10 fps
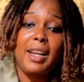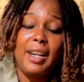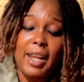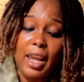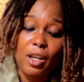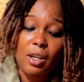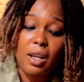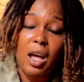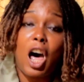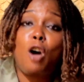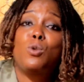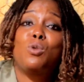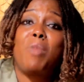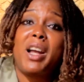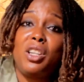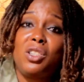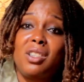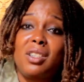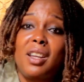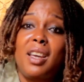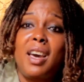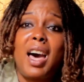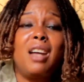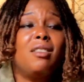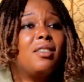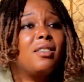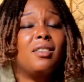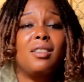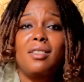they learn how to manage it and